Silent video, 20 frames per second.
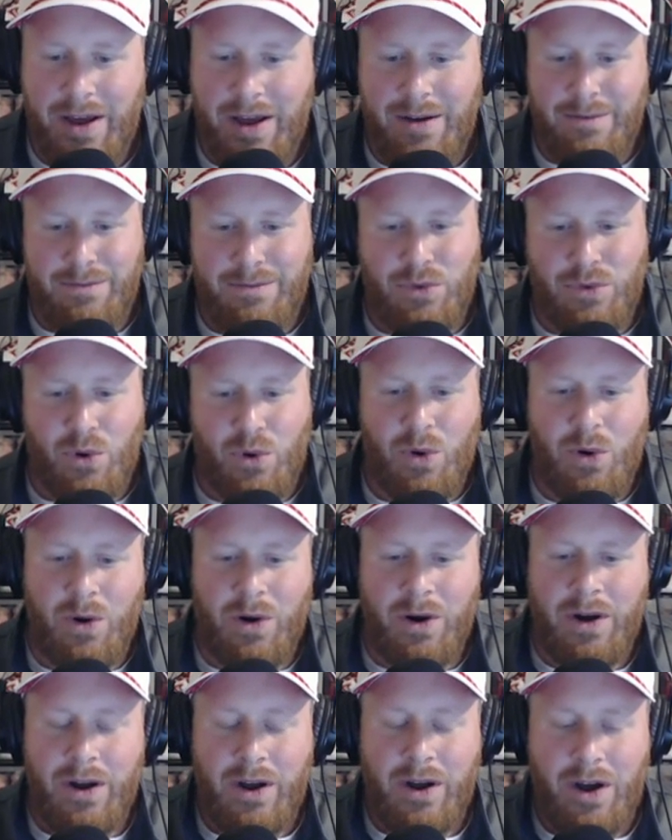
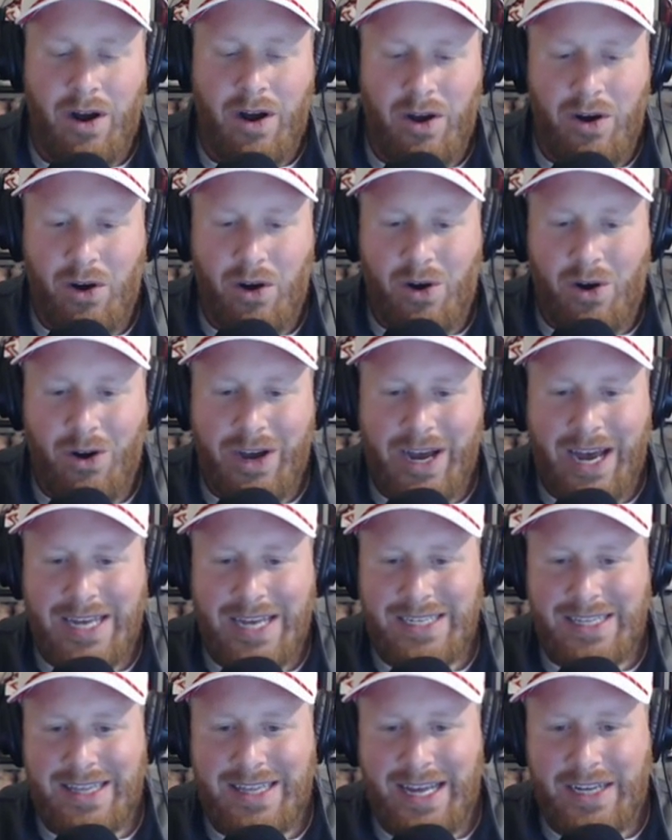More on all kinds
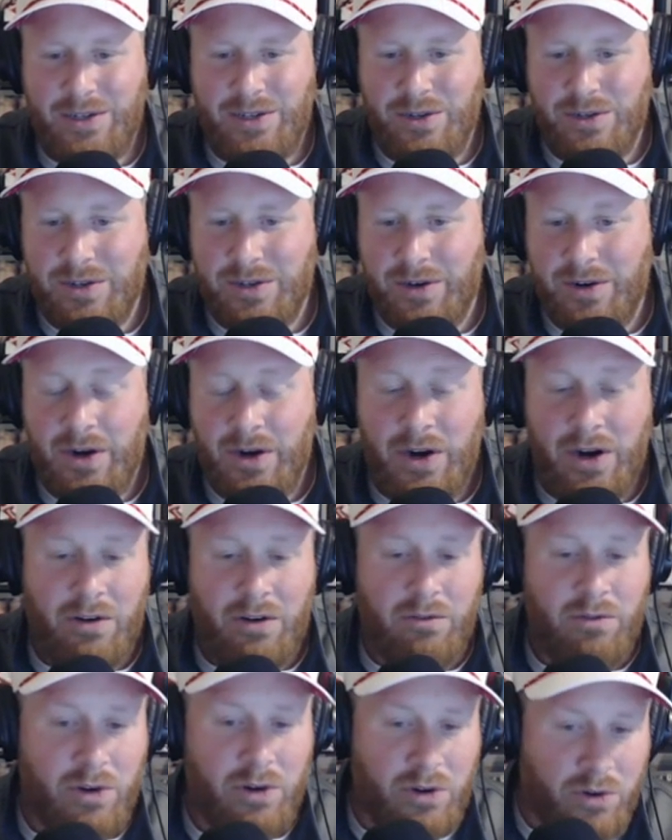of things Houston
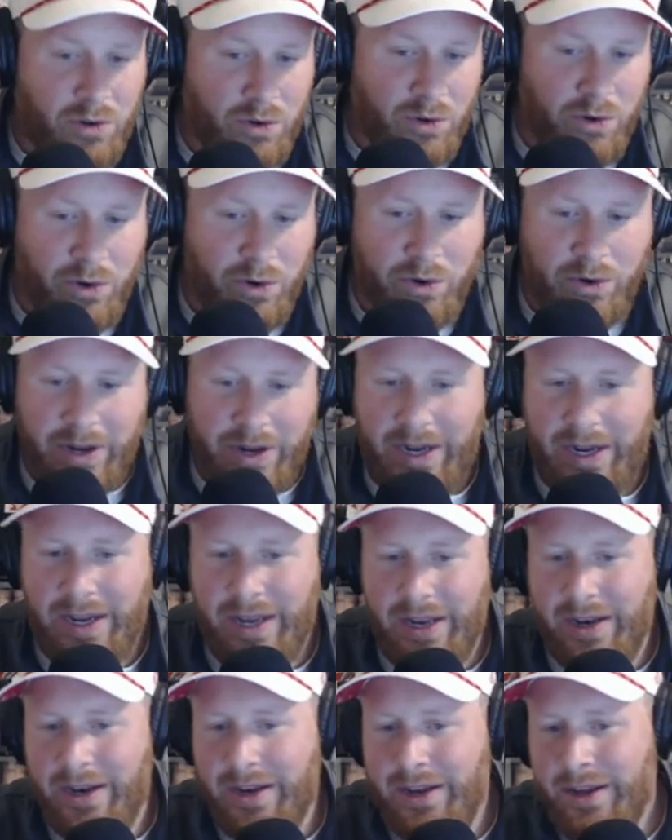recruiting
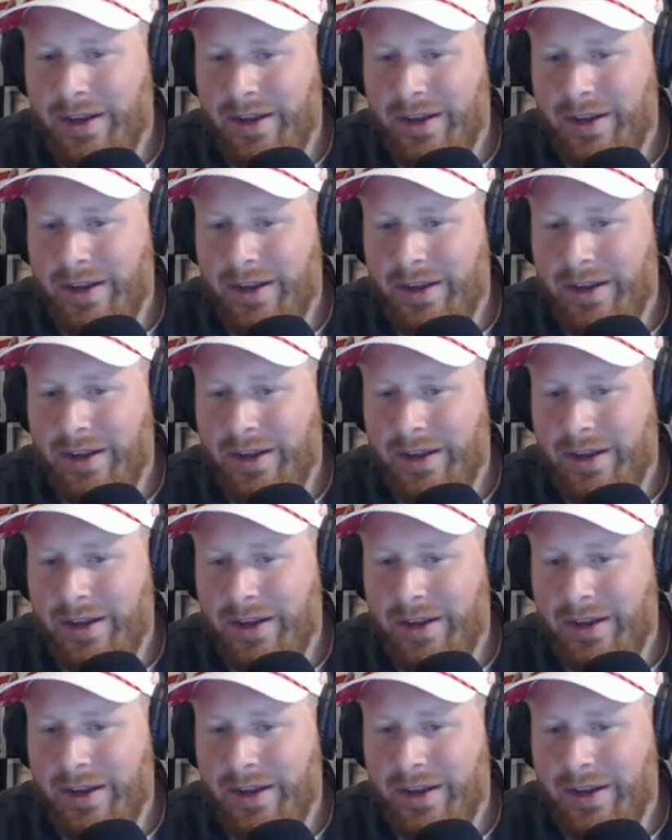and